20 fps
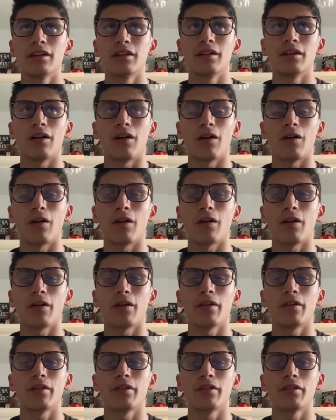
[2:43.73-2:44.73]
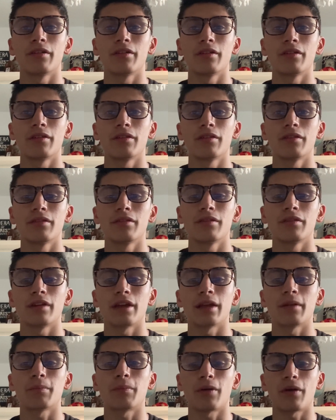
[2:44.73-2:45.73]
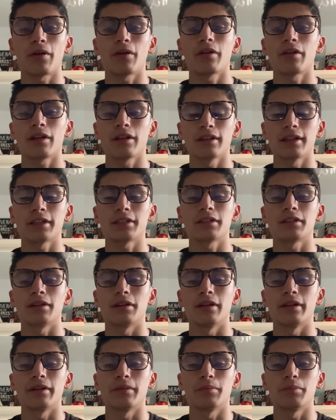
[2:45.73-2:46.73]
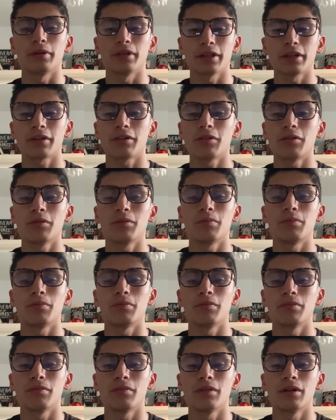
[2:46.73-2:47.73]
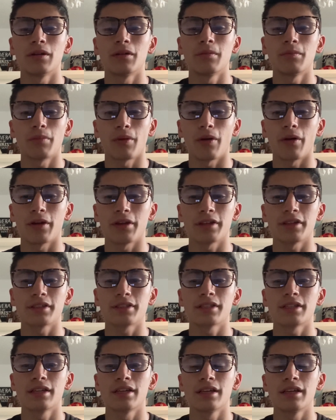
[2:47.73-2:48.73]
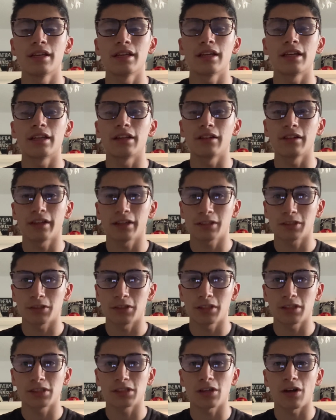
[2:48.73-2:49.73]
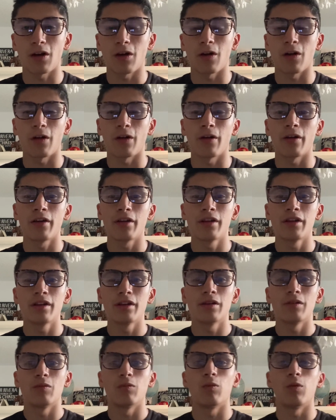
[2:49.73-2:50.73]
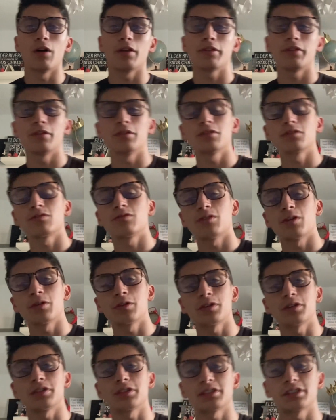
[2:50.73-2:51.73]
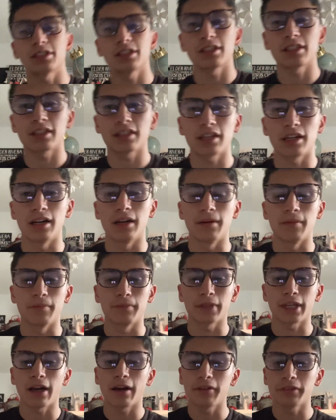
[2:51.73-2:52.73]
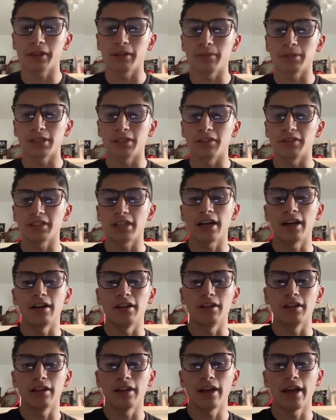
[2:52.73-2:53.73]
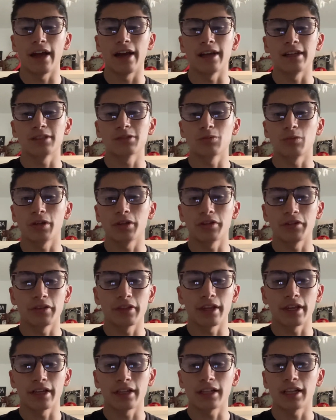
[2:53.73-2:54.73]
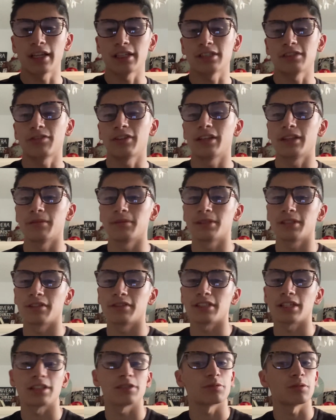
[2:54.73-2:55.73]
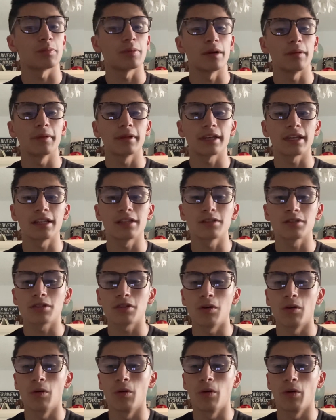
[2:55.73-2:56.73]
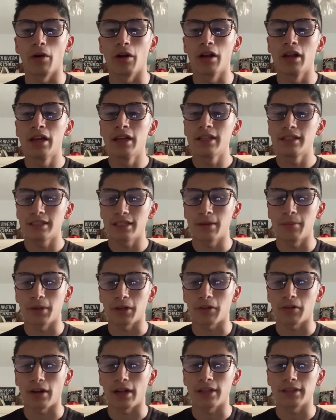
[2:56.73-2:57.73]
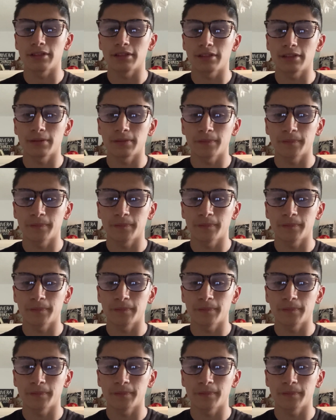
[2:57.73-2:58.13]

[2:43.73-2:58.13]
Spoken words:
are, and political parties in electorates are what those voters count themselves out as, whether they classify themselves as Republicans or Democrats.